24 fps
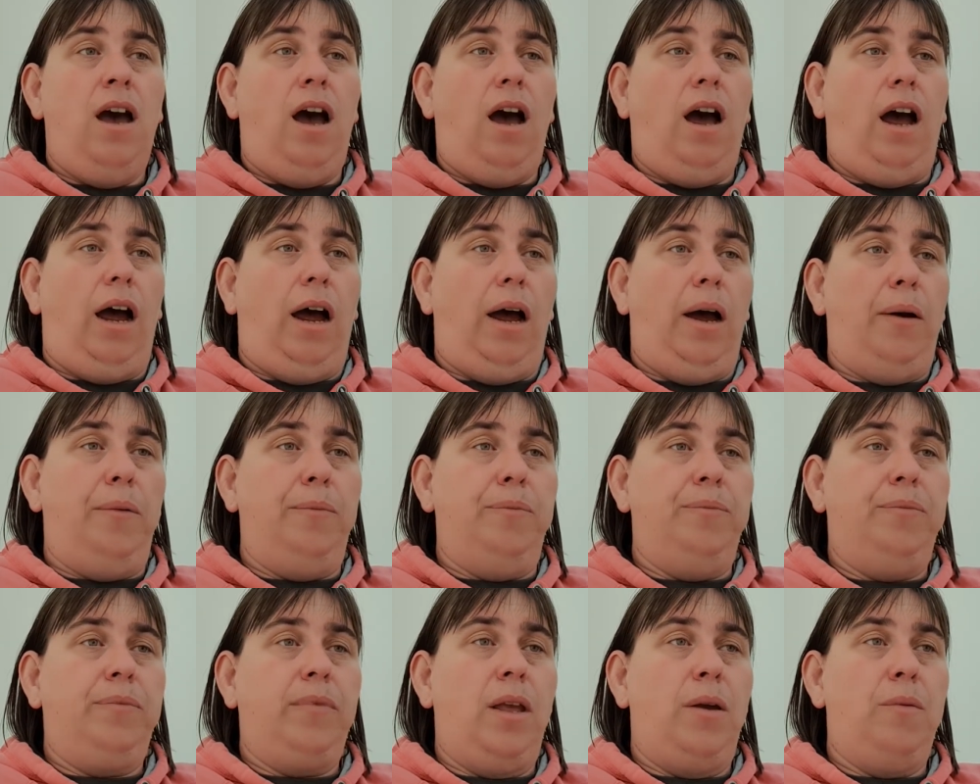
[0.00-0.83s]

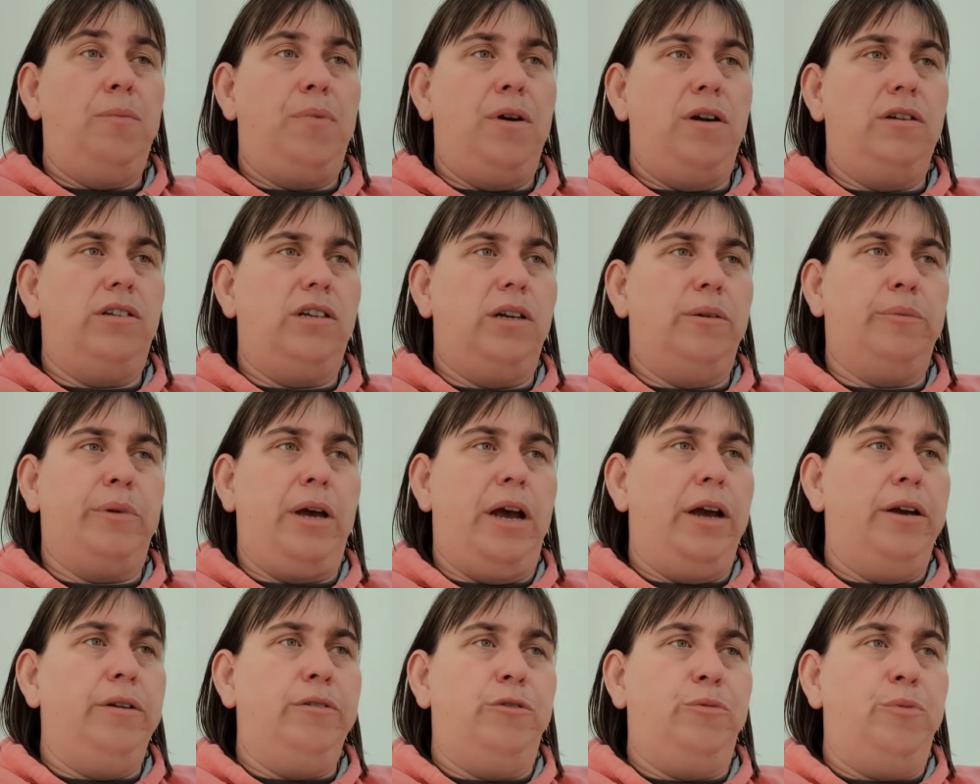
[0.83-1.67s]
Um, but
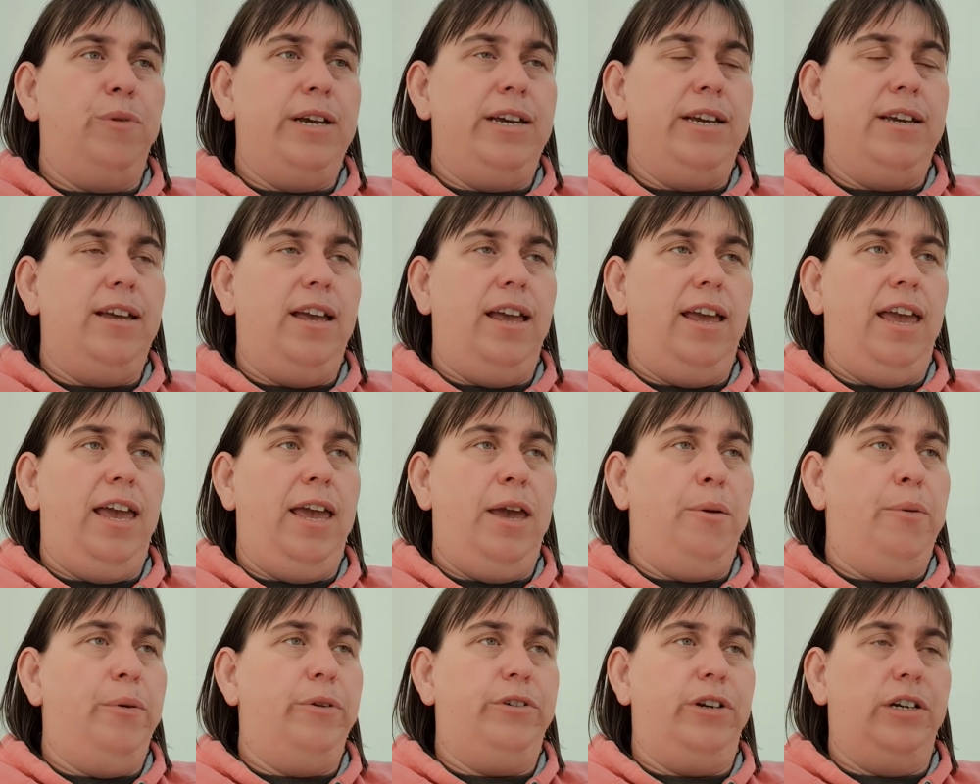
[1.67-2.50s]
sometimes we
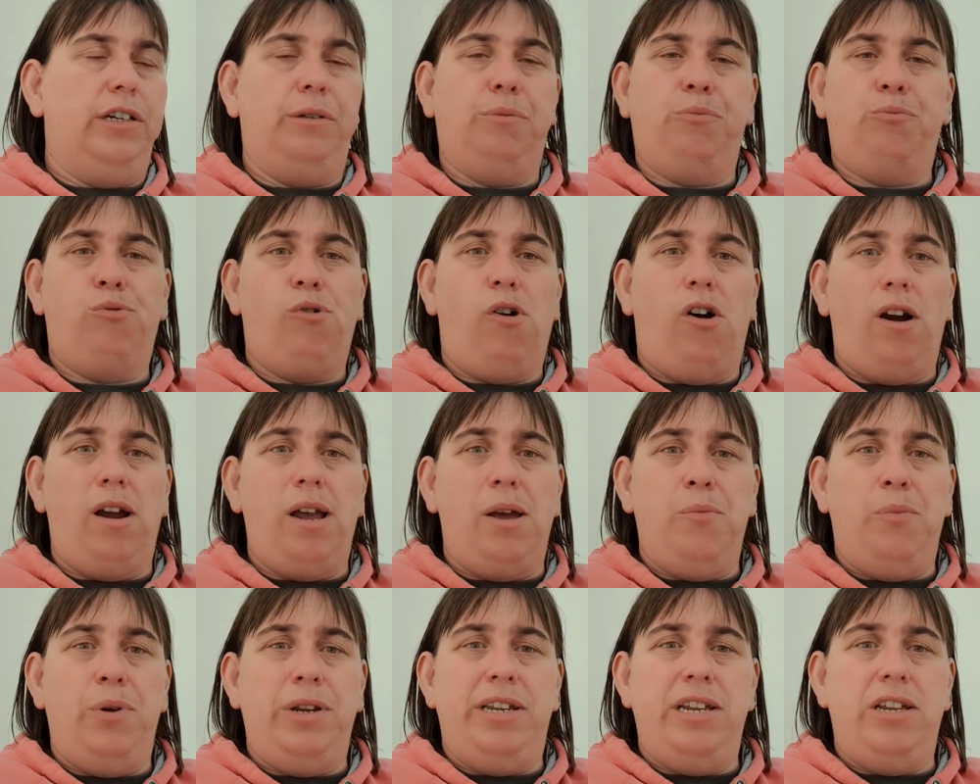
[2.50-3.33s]
he would just cry
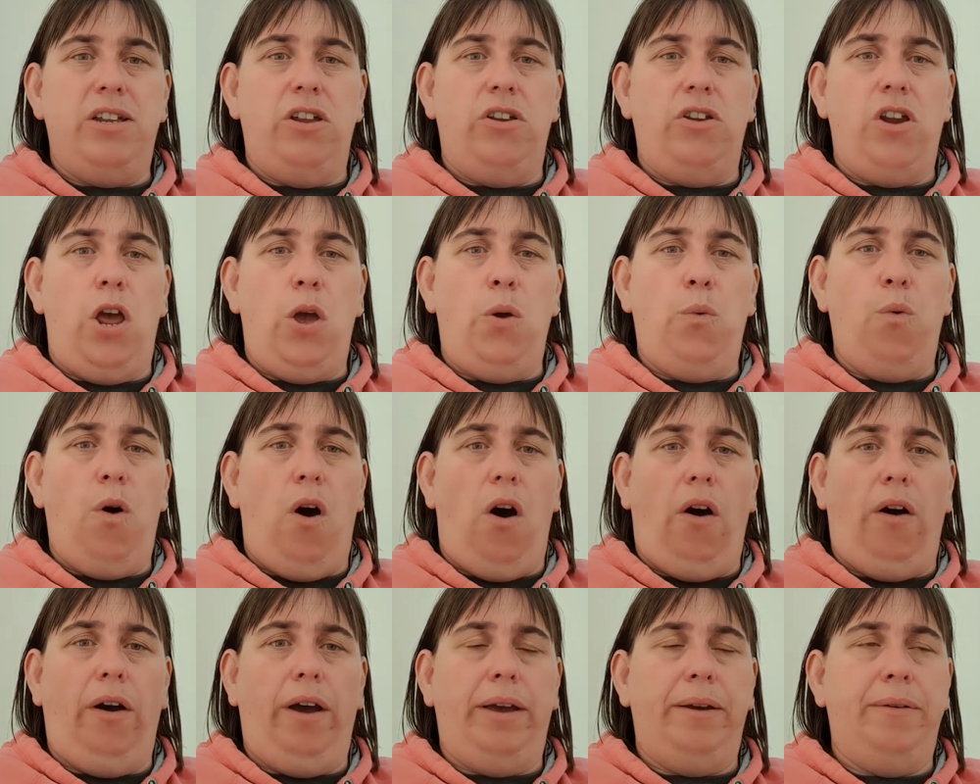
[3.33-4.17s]
and we didn't know
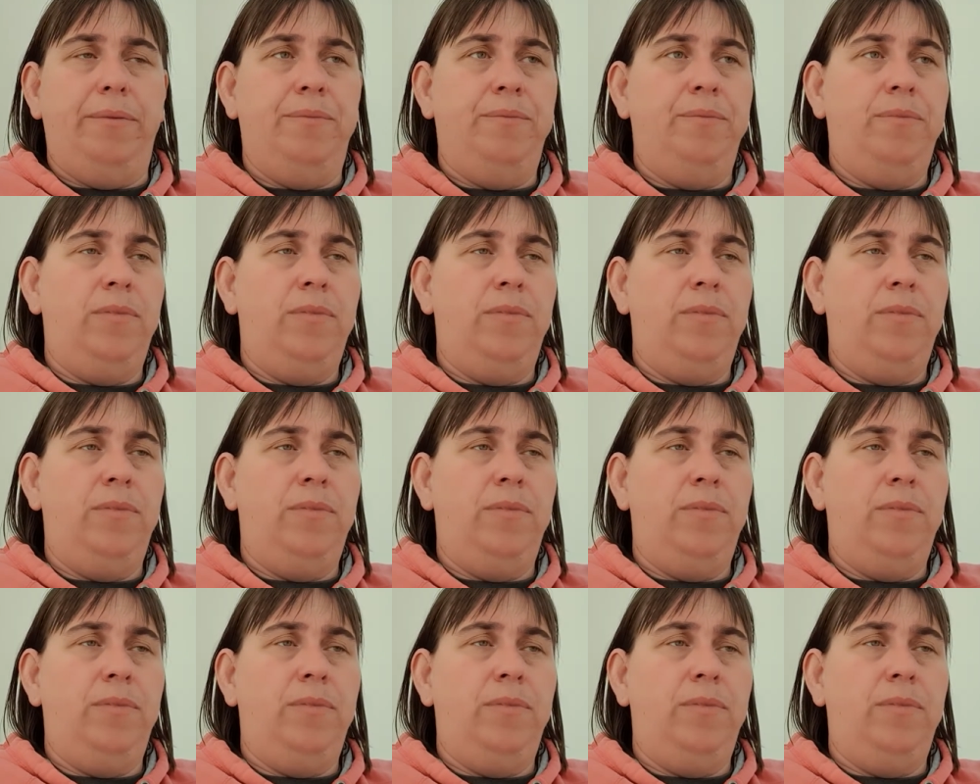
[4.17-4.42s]
why.